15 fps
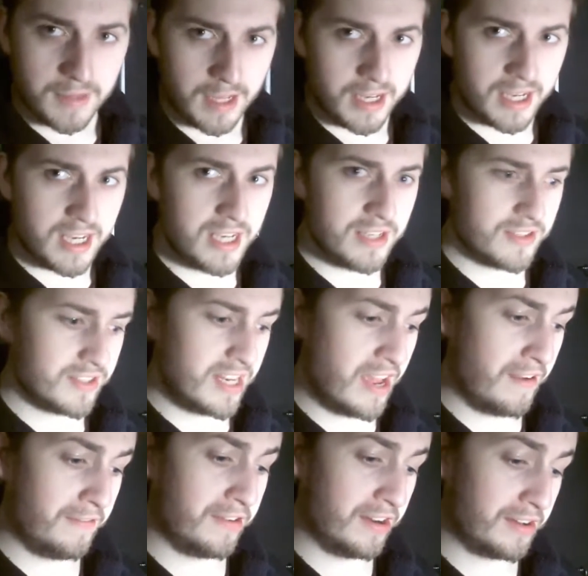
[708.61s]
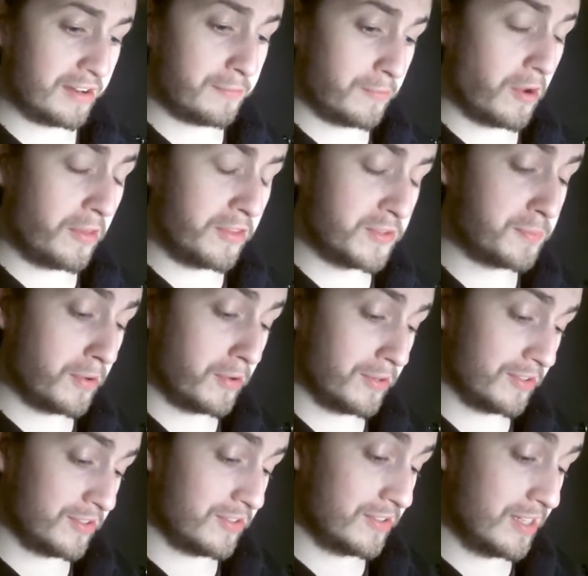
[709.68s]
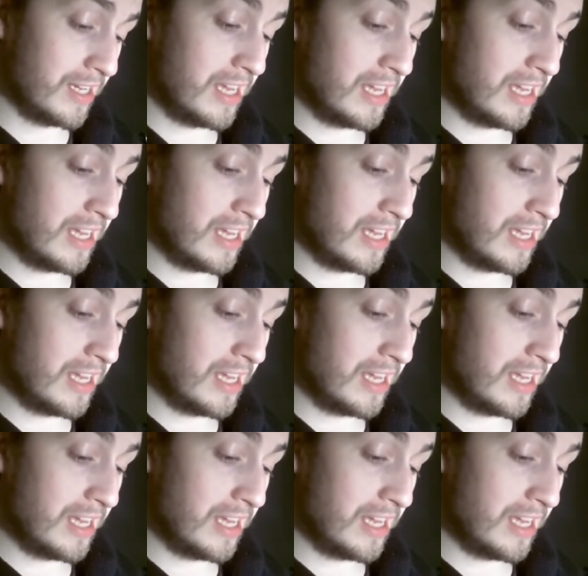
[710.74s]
he's definitely worth his points.